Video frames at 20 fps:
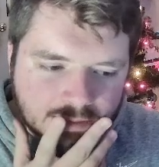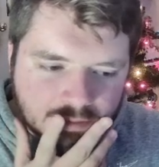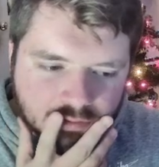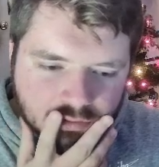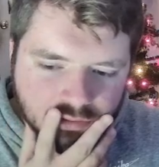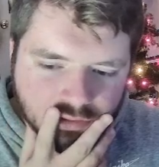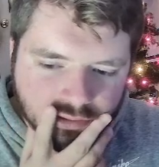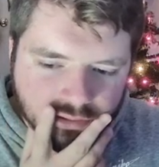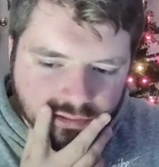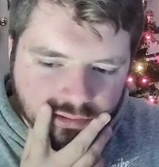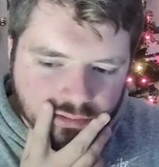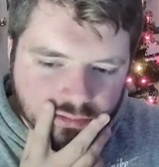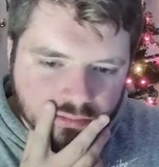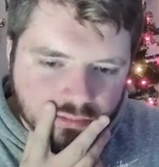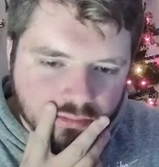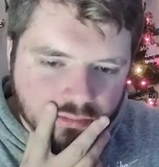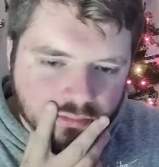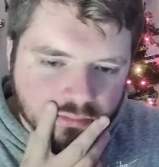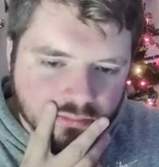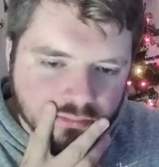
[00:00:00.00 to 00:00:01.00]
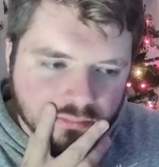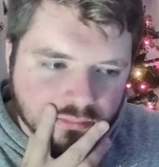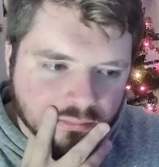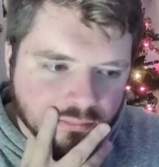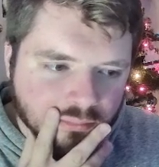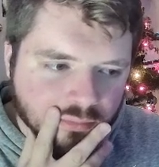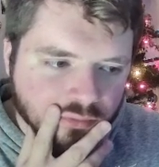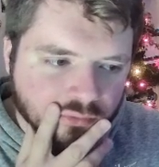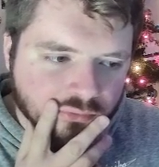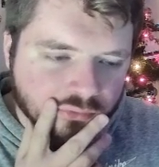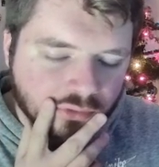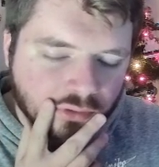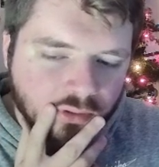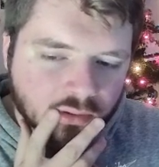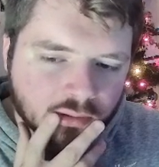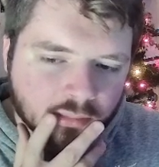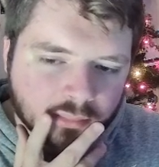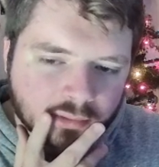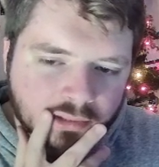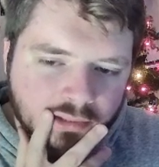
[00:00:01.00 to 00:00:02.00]
turn,
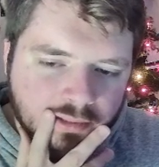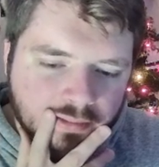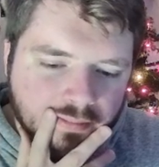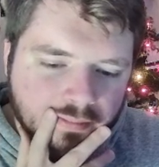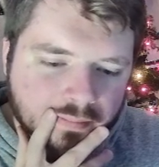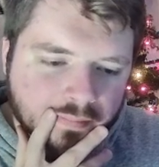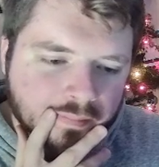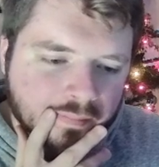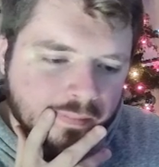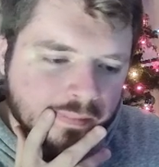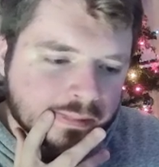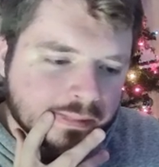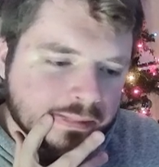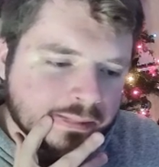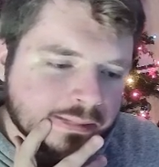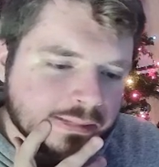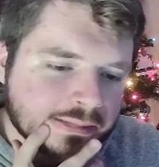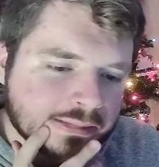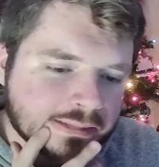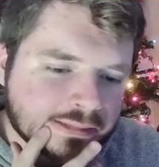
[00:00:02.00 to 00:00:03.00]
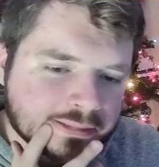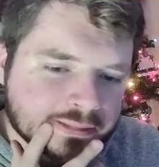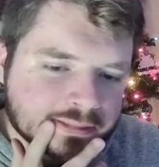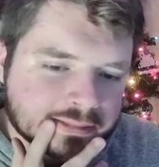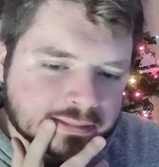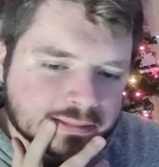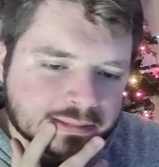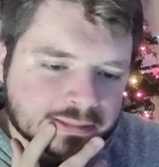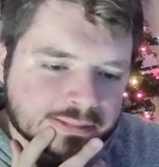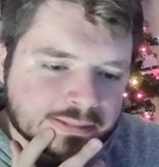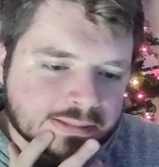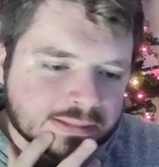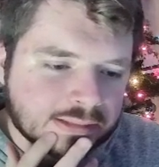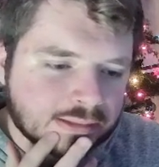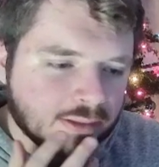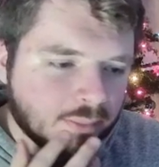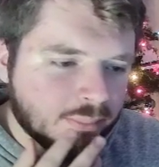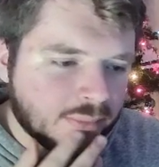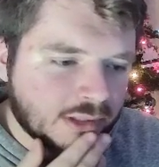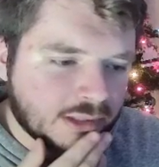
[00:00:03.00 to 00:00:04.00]
preferably.
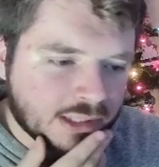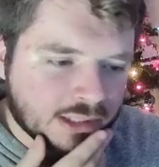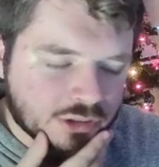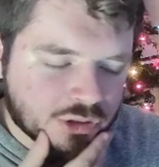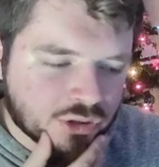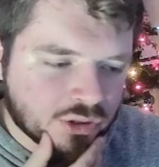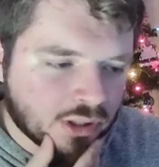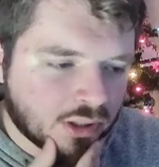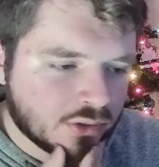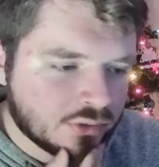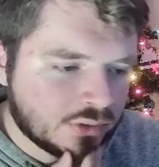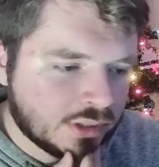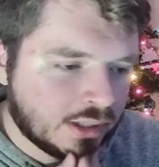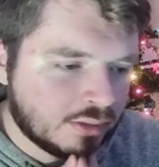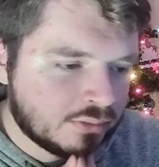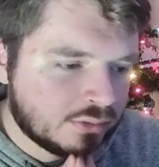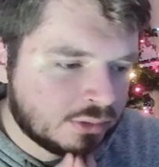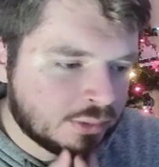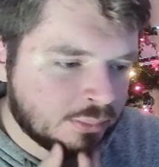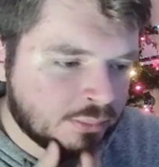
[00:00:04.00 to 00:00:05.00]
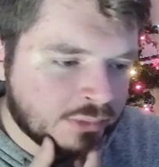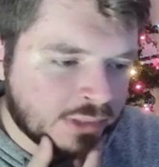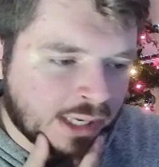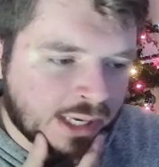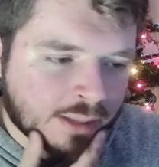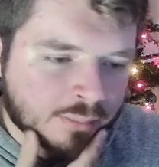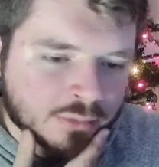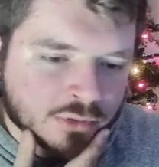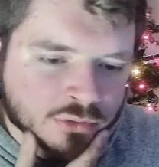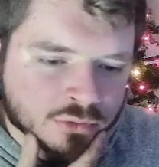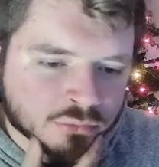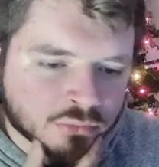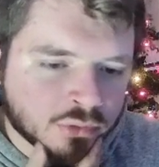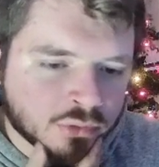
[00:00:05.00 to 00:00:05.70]
Something that shells out some damage real